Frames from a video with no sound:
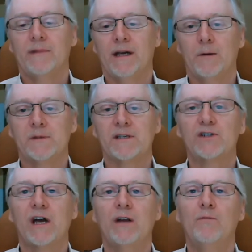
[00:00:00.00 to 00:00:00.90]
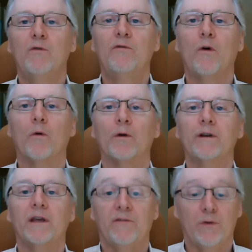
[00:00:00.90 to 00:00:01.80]
It helps this channel move forward.
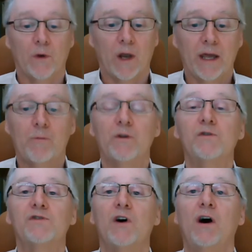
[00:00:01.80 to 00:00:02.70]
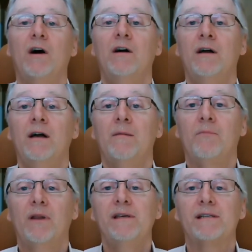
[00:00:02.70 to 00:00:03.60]
If you like what you saw,
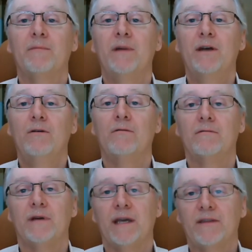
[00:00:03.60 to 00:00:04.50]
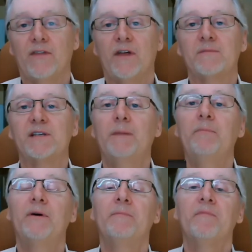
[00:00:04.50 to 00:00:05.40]
please let me know. Hit the thumbs
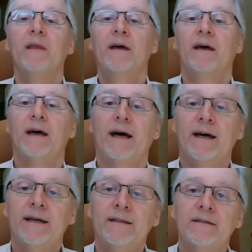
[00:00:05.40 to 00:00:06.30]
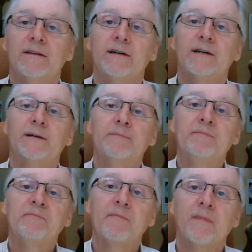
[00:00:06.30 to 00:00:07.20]
up
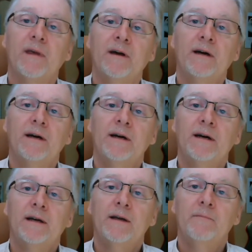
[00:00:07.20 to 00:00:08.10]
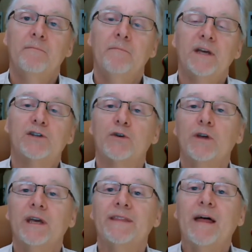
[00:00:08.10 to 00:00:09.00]
and make sure
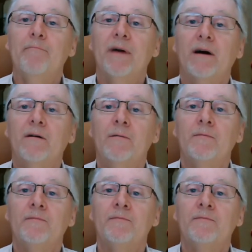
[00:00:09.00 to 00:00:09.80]
you hit that bell